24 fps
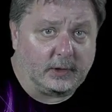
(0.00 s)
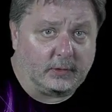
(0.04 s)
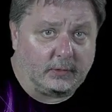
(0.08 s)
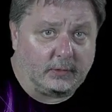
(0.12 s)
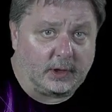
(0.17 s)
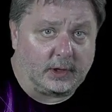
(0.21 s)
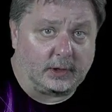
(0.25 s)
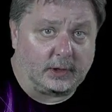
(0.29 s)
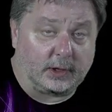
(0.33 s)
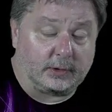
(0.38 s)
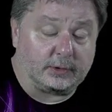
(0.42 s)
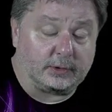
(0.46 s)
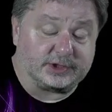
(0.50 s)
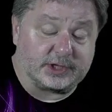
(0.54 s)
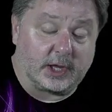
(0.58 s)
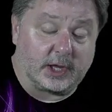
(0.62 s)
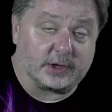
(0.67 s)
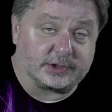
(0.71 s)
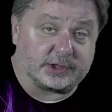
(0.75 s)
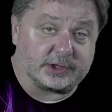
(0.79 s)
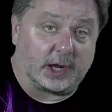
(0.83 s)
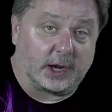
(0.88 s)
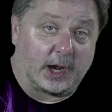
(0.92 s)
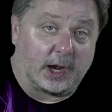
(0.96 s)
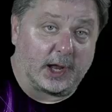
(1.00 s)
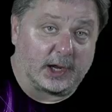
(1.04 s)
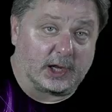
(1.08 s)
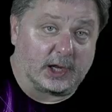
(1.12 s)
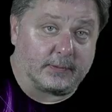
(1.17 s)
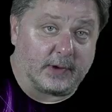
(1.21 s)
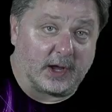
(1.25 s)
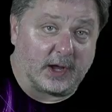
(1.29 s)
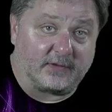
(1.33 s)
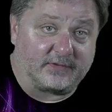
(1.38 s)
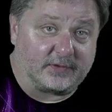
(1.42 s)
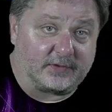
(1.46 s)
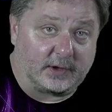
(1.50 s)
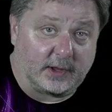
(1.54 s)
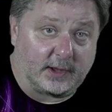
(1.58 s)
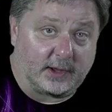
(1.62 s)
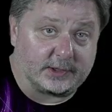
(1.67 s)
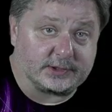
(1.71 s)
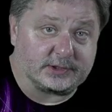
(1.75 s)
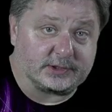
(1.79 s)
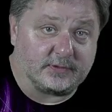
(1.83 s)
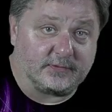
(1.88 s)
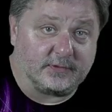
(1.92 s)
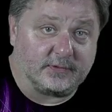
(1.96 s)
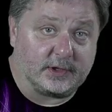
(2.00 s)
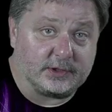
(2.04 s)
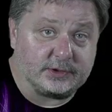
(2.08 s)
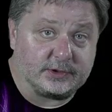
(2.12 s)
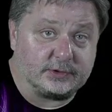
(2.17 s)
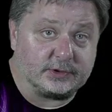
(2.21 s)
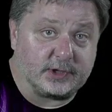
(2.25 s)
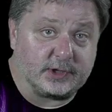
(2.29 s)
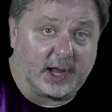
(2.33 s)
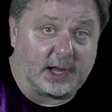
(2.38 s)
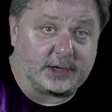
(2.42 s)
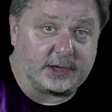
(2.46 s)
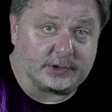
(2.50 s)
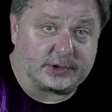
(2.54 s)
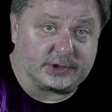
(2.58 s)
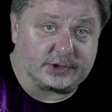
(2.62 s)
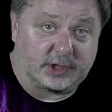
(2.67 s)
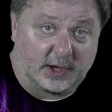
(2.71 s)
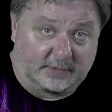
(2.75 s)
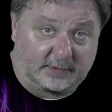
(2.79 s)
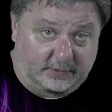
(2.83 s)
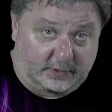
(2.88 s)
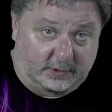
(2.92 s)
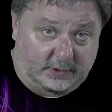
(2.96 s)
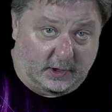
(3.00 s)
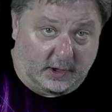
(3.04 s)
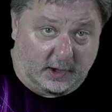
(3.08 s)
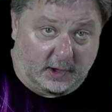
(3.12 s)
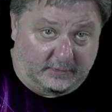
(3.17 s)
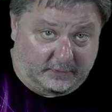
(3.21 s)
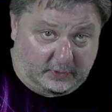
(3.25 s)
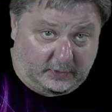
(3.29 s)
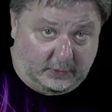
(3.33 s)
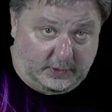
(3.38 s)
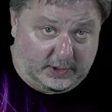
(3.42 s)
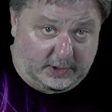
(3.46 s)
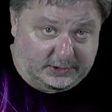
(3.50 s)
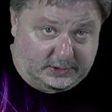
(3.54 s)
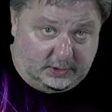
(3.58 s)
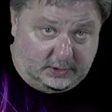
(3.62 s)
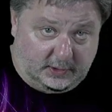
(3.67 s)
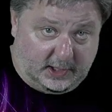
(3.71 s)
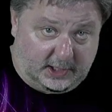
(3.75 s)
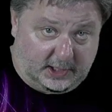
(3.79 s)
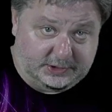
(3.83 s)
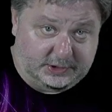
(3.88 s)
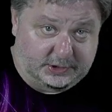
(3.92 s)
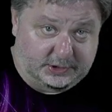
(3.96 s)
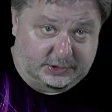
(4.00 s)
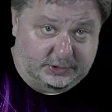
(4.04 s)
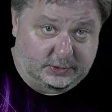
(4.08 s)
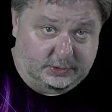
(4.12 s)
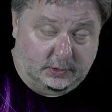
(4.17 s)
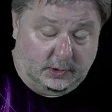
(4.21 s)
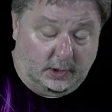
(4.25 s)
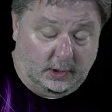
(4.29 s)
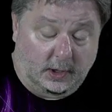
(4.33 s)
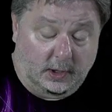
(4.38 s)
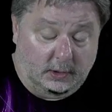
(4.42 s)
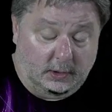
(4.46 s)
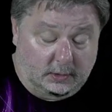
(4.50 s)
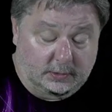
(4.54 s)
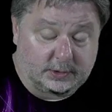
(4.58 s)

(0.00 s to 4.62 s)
One of the standards I like about philosophy is you can't just shuffle it off a question, oh, that's just too hard.